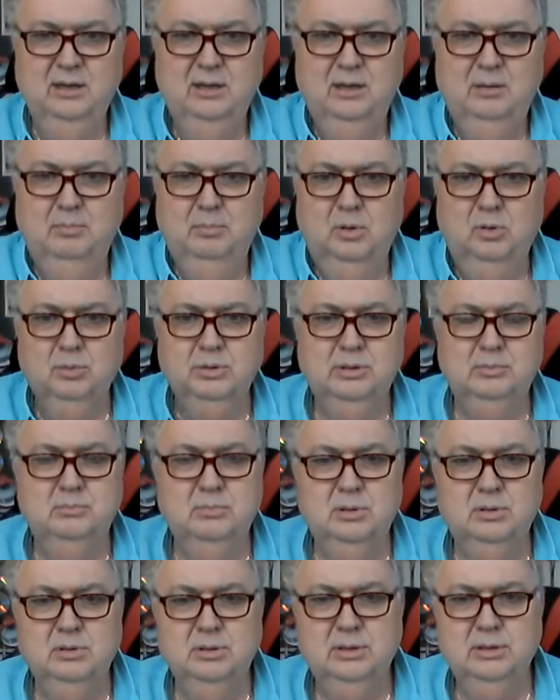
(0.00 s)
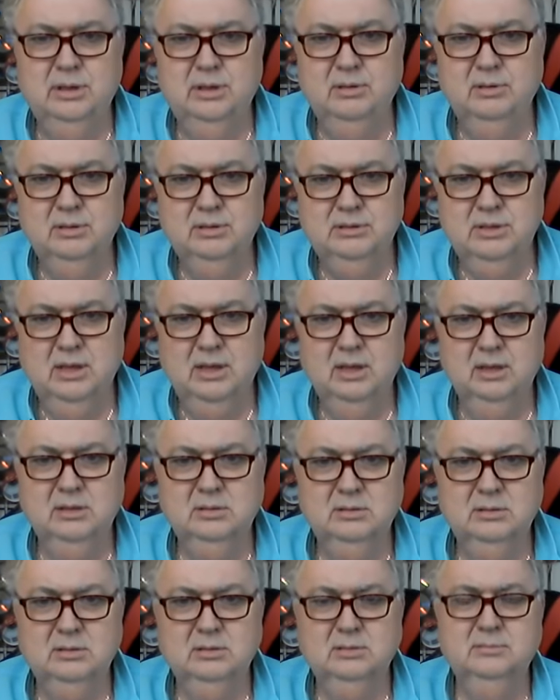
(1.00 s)
a multimillionaire is
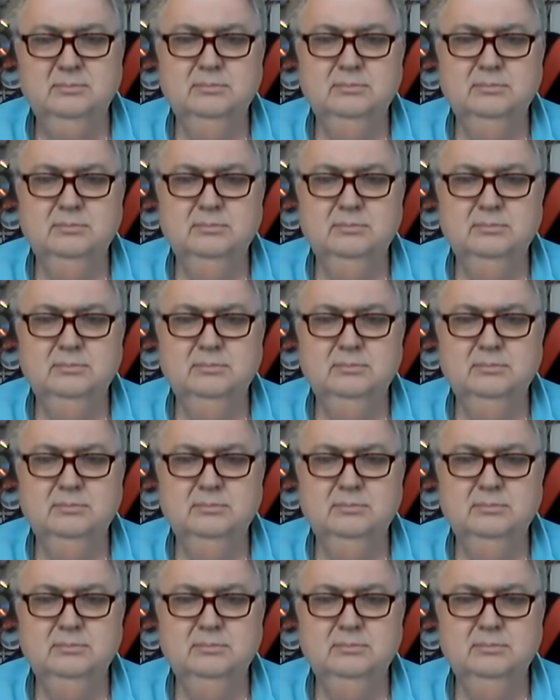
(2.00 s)
taxed?